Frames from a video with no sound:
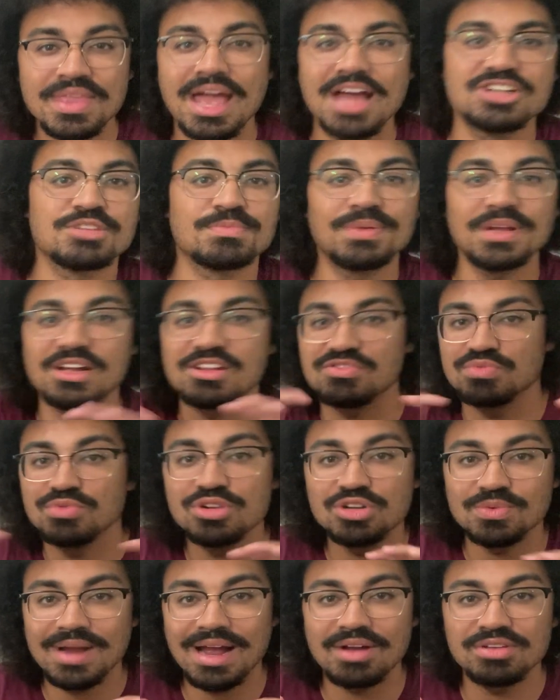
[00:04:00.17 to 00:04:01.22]
as your players root
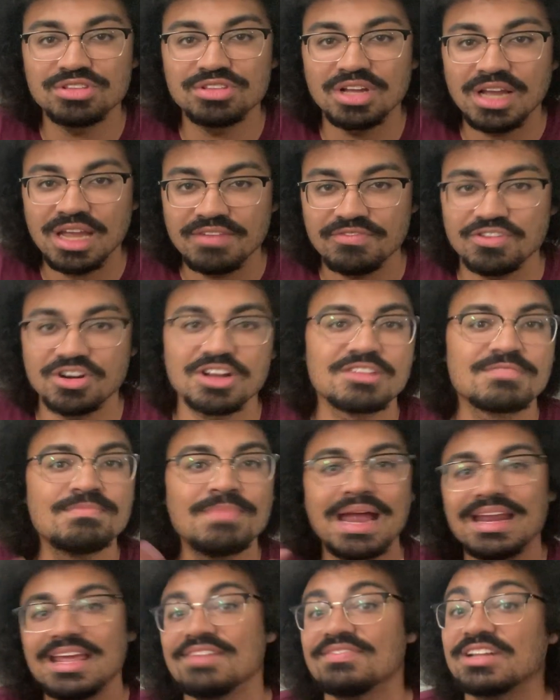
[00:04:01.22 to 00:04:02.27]
around looking for as
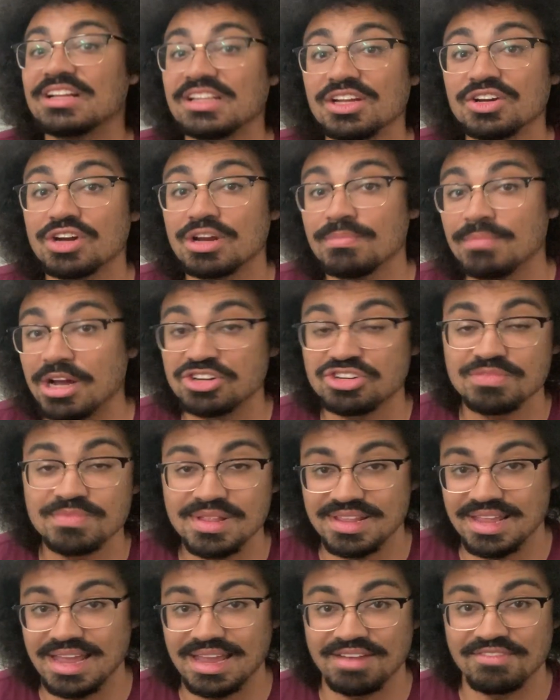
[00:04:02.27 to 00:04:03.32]
many of the glittering mushrooms as
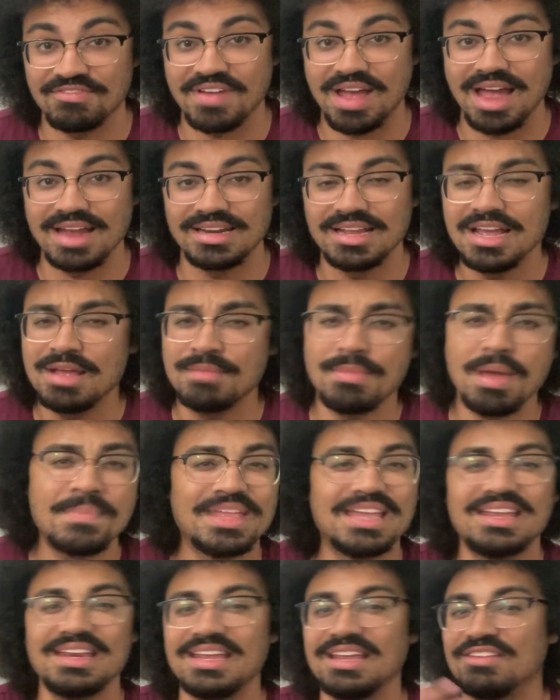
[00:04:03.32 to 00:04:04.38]
they can find. Maybe
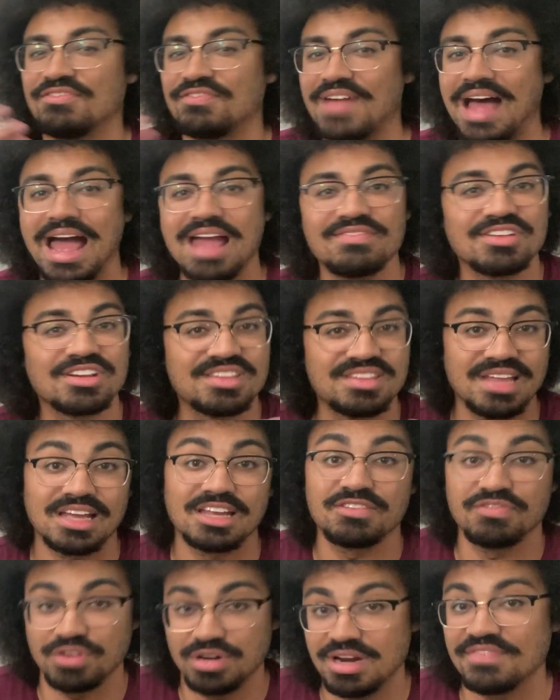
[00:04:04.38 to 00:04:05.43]
they need 5 or 6
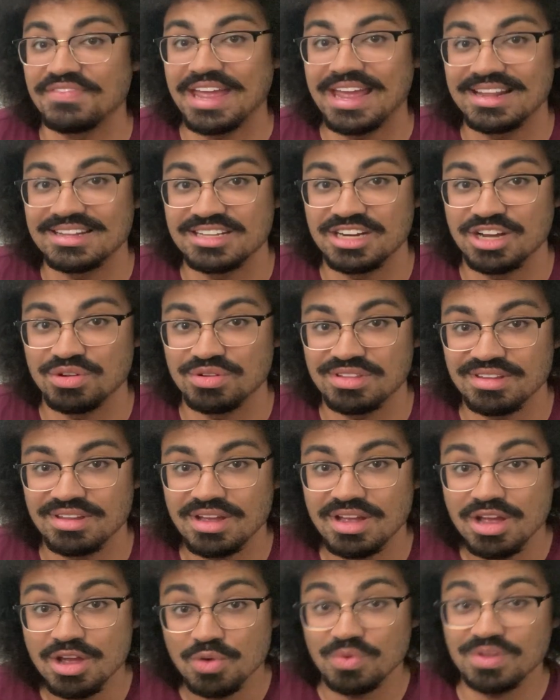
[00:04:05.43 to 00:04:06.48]
for enough antidotes.
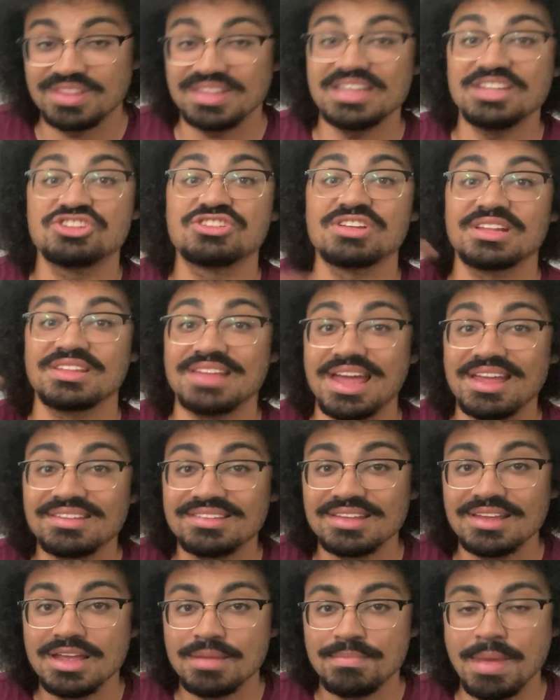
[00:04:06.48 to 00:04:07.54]
With each success,
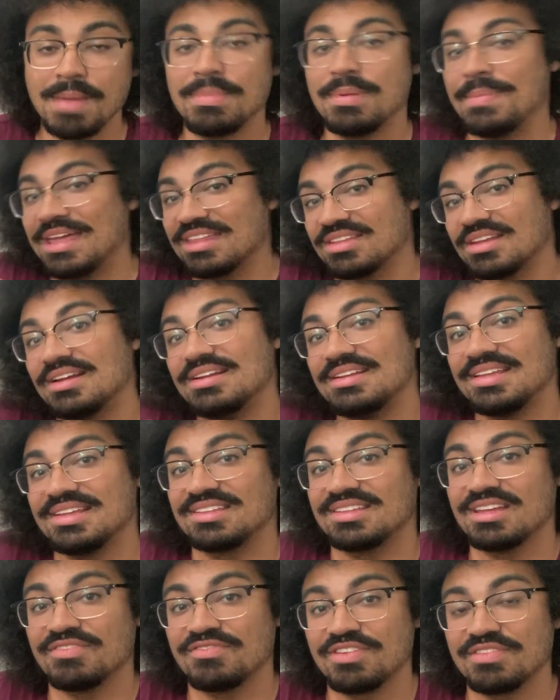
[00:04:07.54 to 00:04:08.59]
maybe based on a
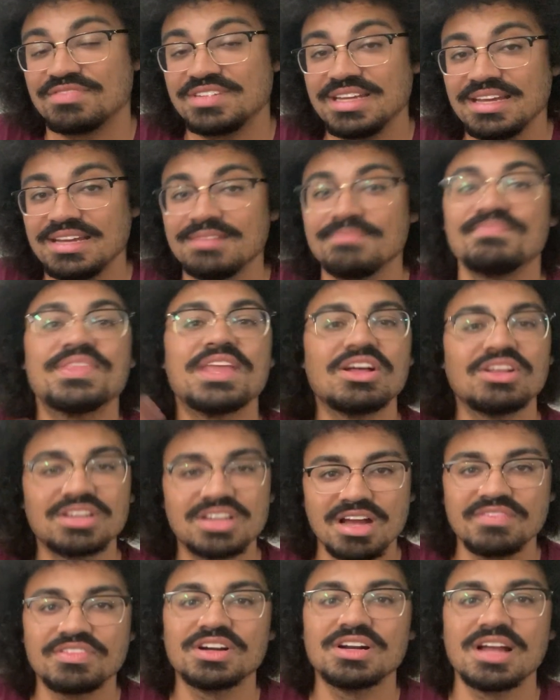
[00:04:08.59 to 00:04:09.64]
DC of 15, they'll
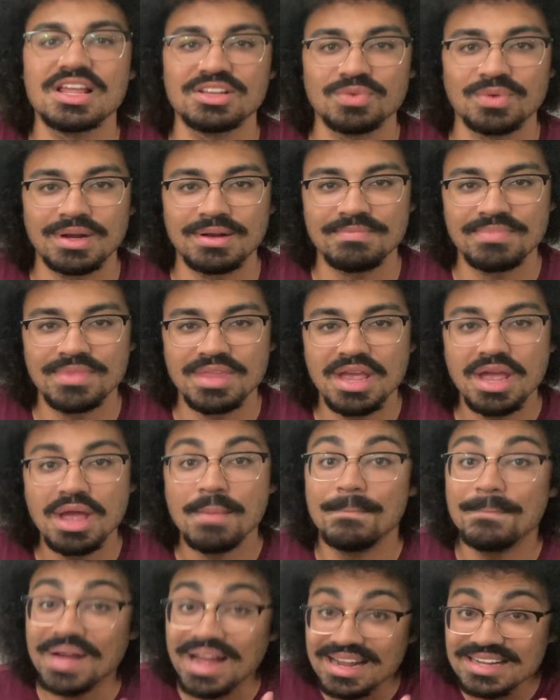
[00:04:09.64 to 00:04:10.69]
uncover another one.
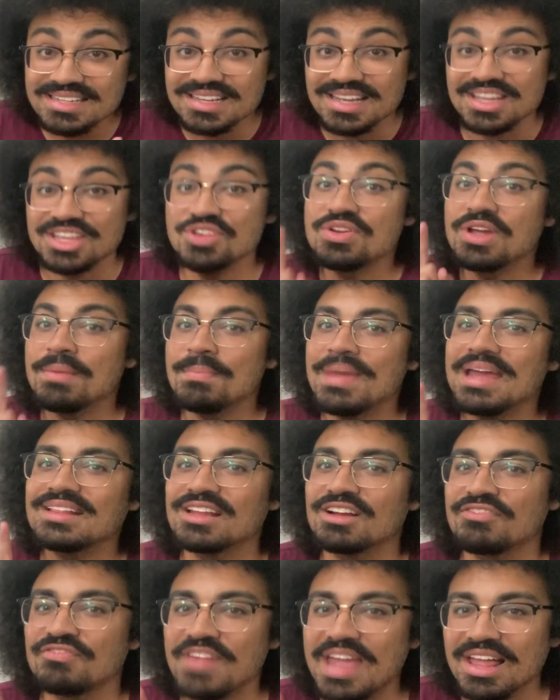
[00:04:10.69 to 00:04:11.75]
But you can make their
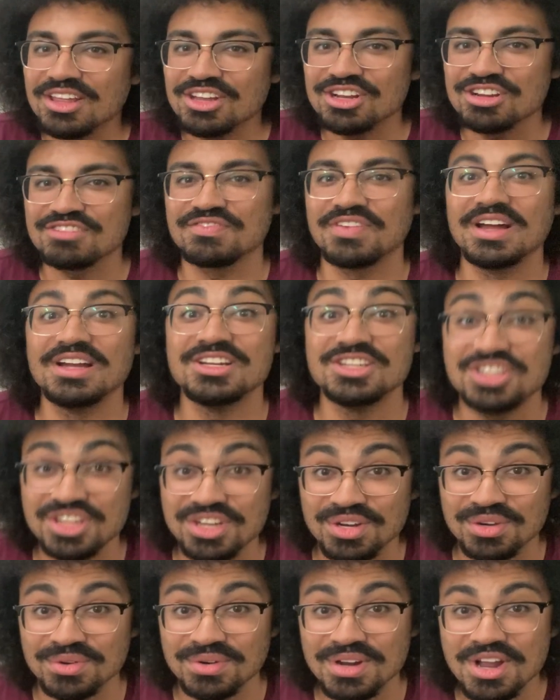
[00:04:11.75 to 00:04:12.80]
failures fun
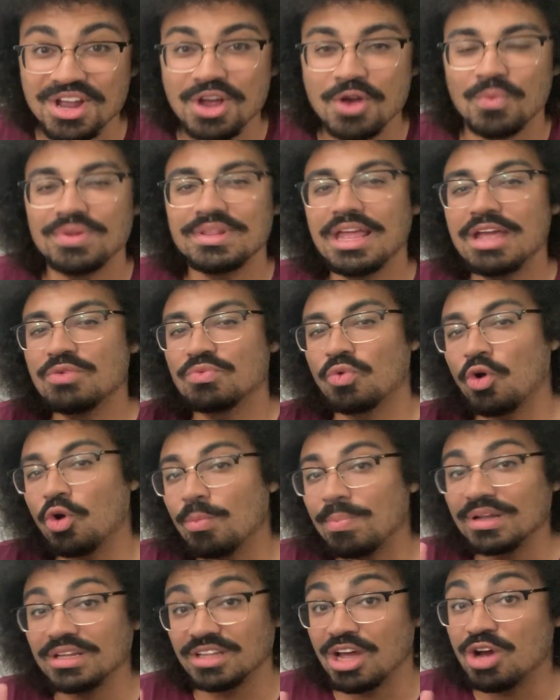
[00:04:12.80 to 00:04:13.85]
too. When they roll
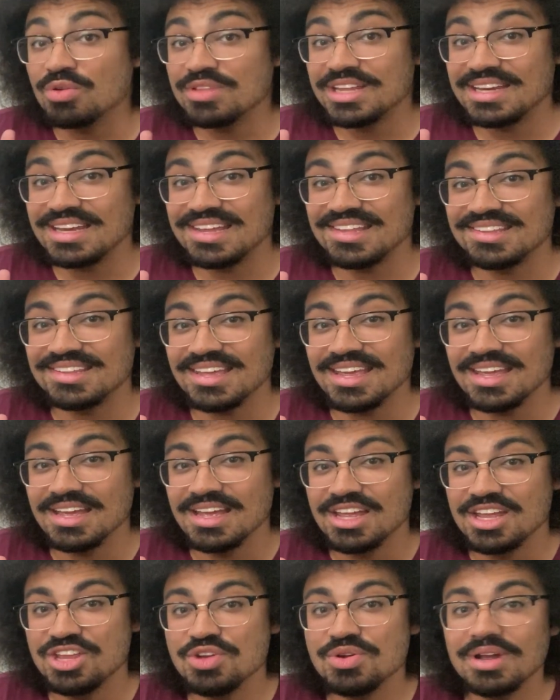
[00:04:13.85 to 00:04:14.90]
below the DC,
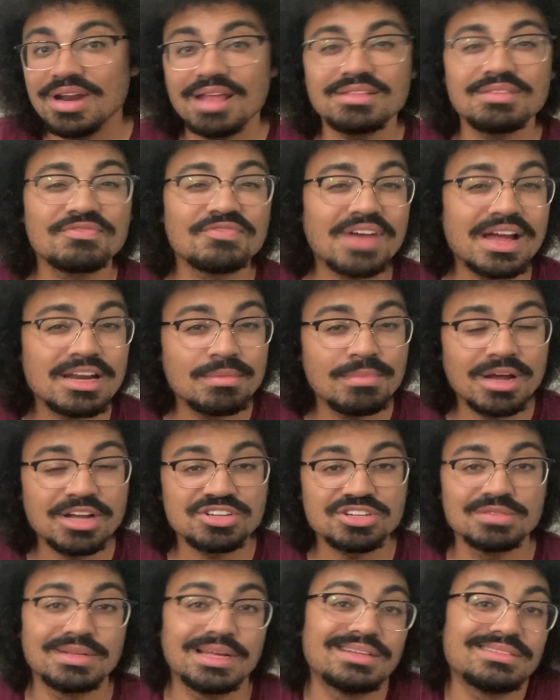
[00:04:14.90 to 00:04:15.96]
you can have them find a
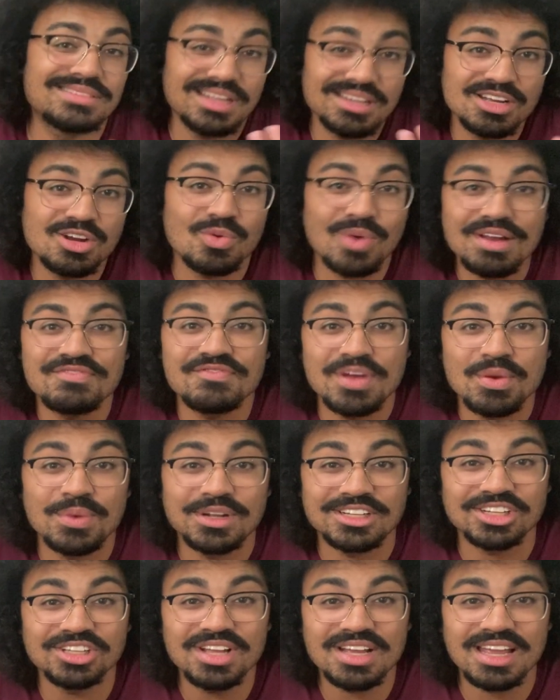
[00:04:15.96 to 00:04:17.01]
mushroom that doesn't quite fit what
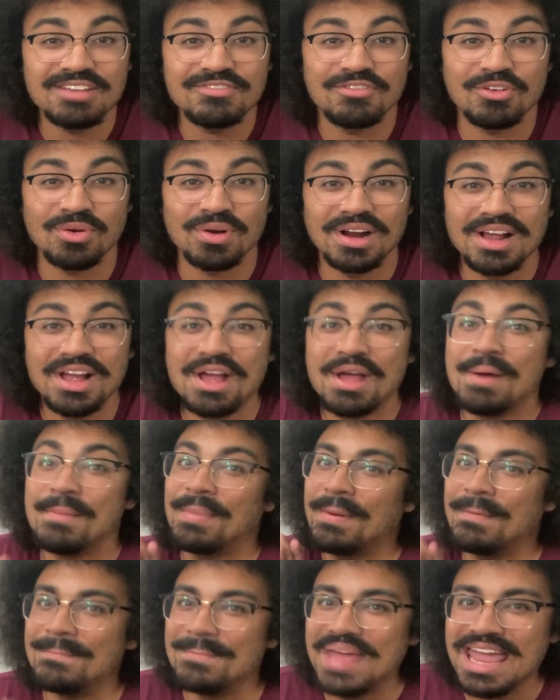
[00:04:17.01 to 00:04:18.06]
they're looking for,
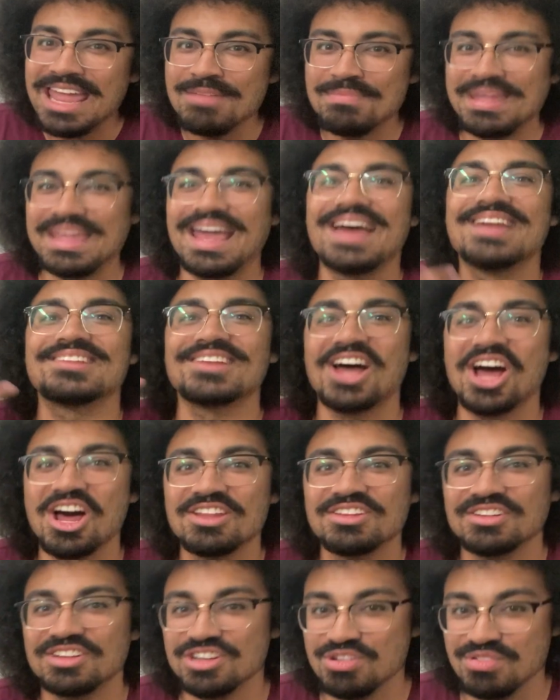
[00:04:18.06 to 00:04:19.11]
but maybe has
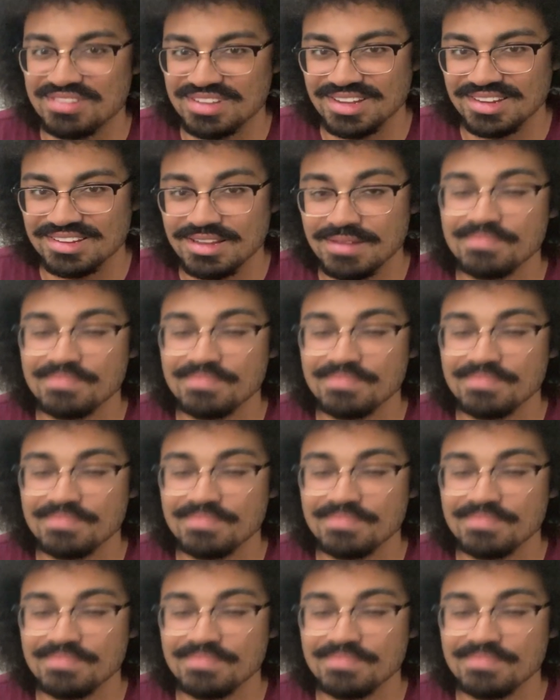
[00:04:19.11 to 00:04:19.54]
other uses.